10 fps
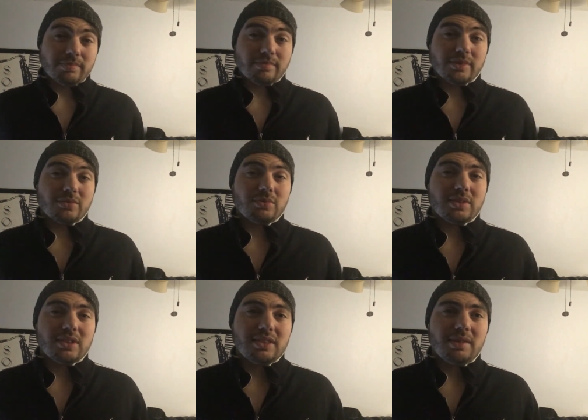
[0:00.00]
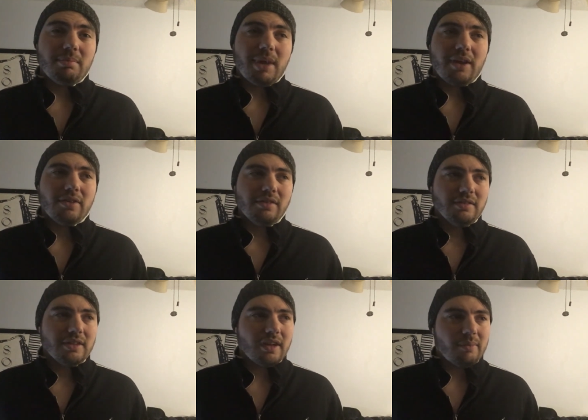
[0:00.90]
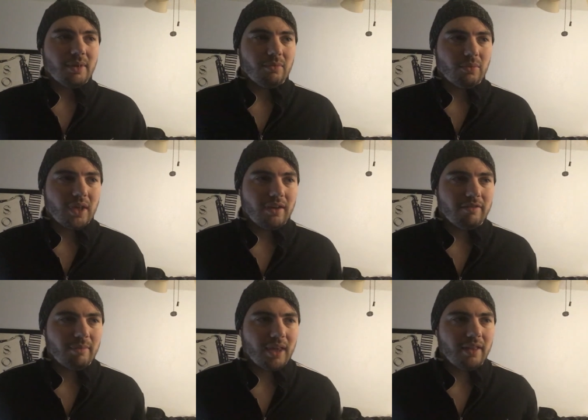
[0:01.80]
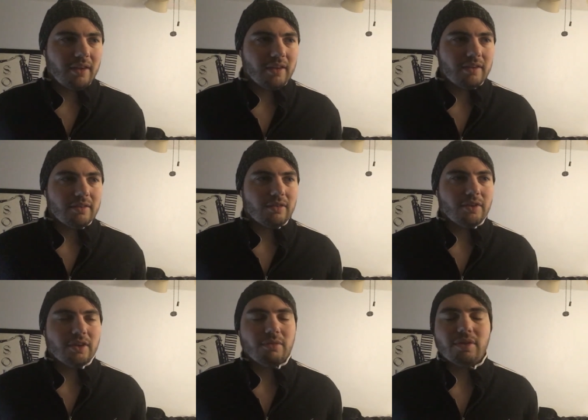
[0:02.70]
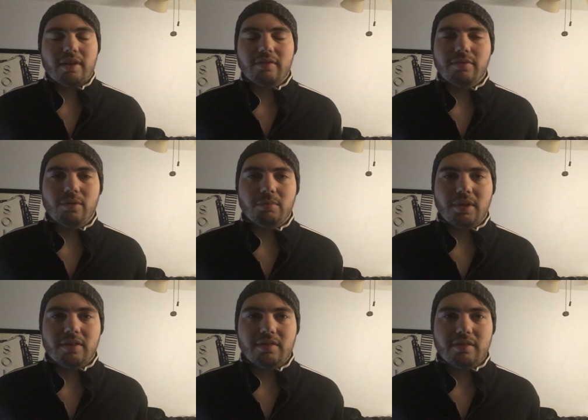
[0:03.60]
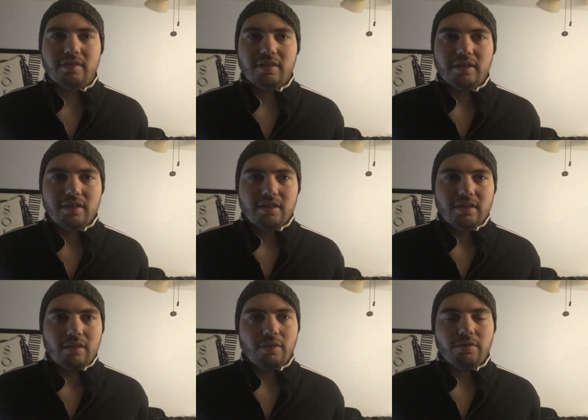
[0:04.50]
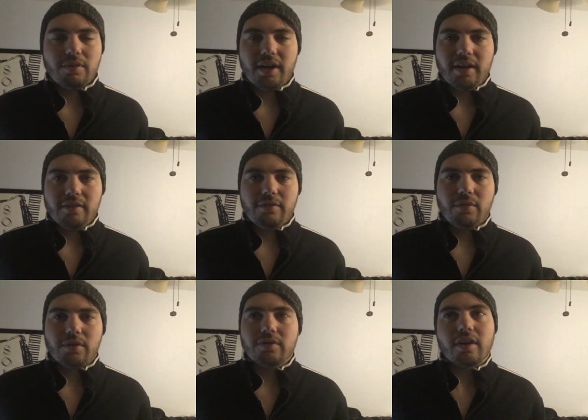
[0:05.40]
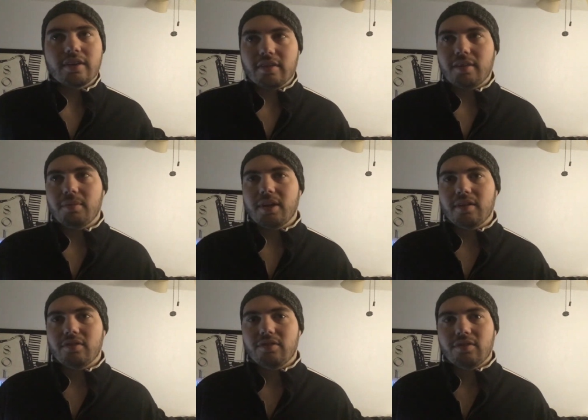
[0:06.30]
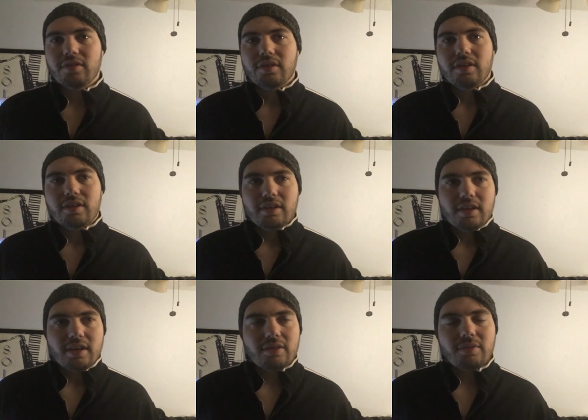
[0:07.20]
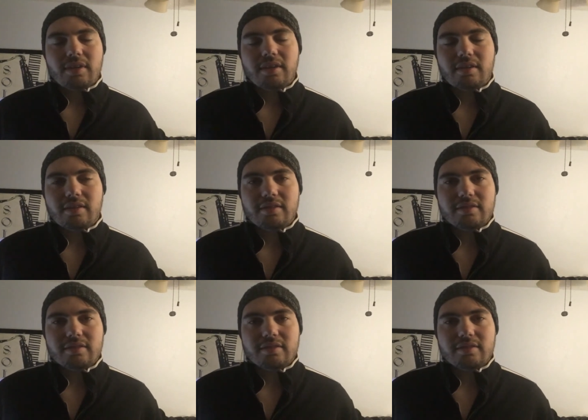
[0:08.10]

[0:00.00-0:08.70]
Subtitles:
to really matter. I mean, we have Melee over here with like 4 minutes, or 4 stocks, 8 minutes. I don't think